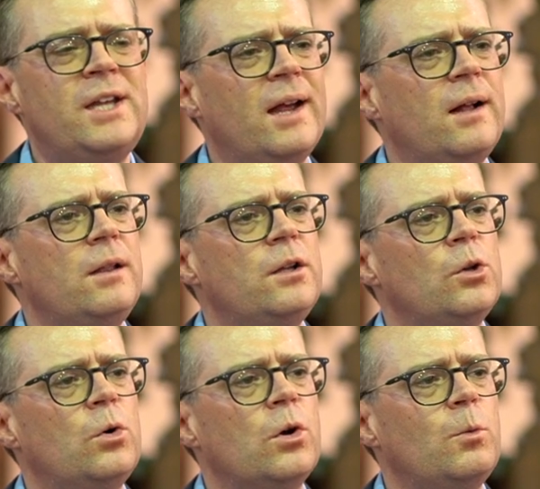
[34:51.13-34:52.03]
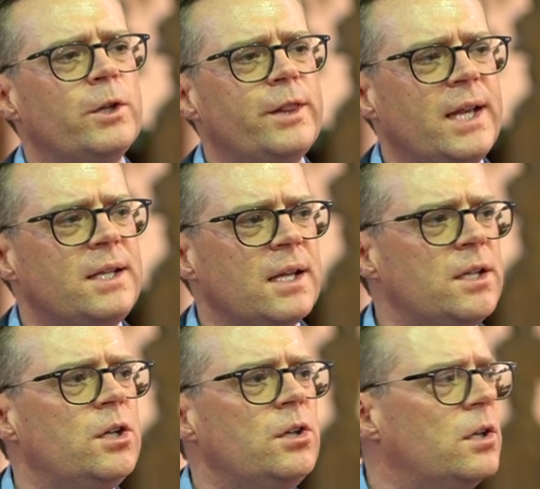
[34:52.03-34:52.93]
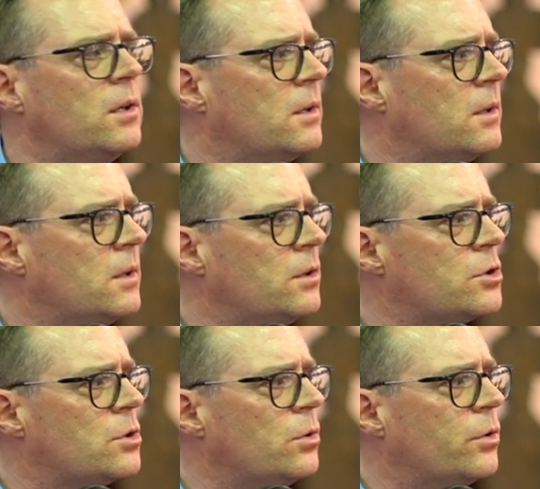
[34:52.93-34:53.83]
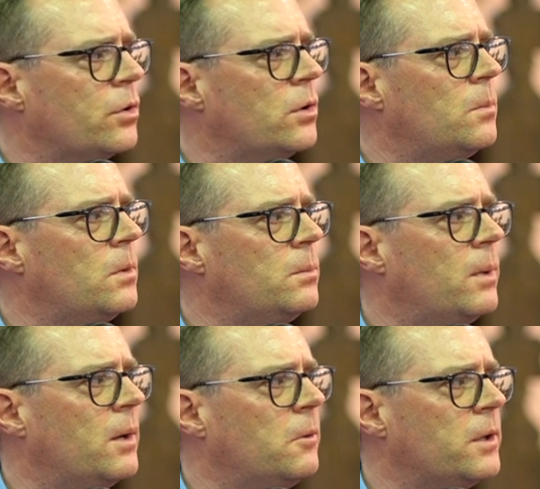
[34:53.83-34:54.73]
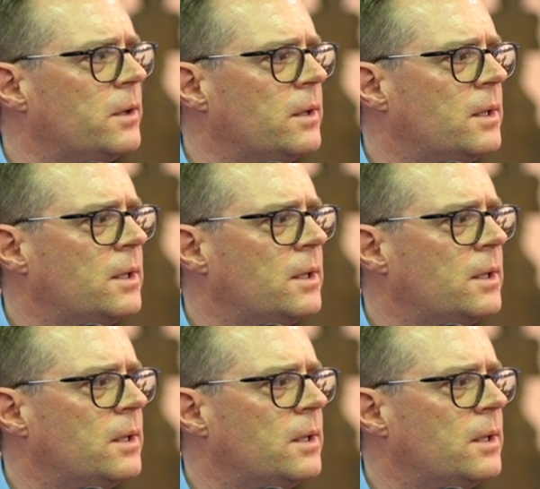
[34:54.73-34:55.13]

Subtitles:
Tell the Lord what they did to you. Just go through them one by one.